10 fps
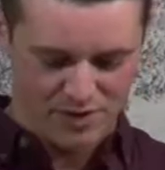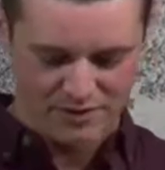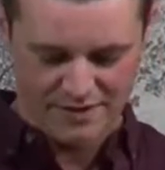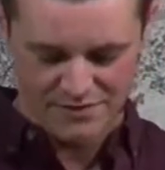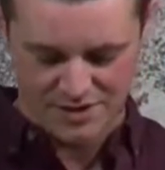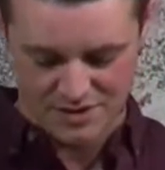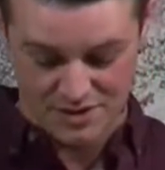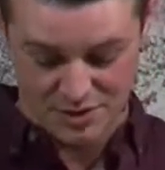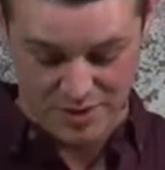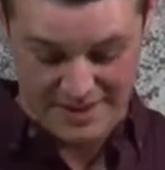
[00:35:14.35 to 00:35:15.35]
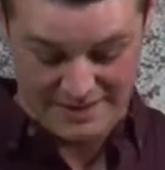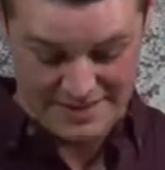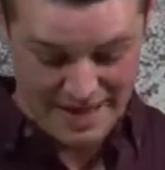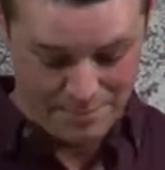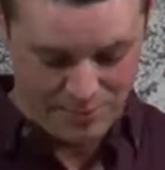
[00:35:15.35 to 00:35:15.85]
Paul gives us this great
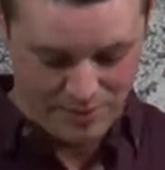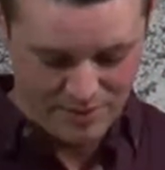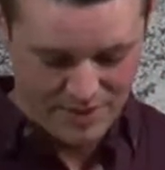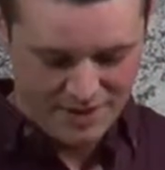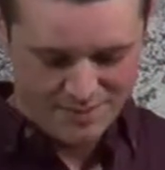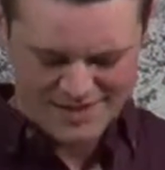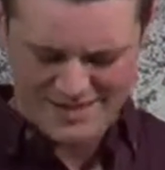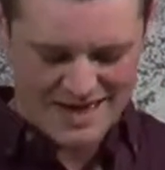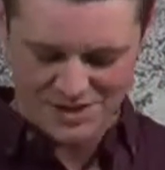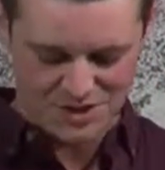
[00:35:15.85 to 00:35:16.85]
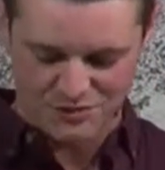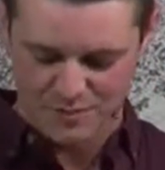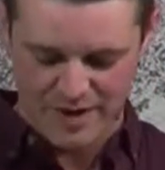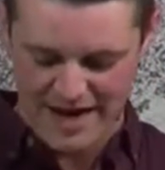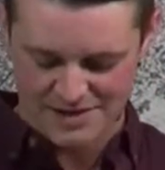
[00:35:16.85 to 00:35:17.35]
example, but it's not just
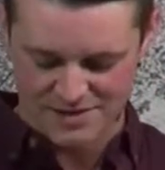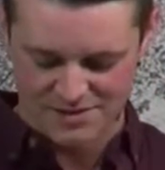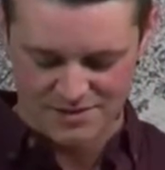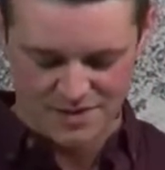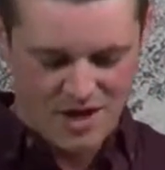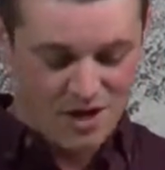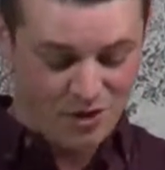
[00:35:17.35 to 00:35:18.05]
for pastors.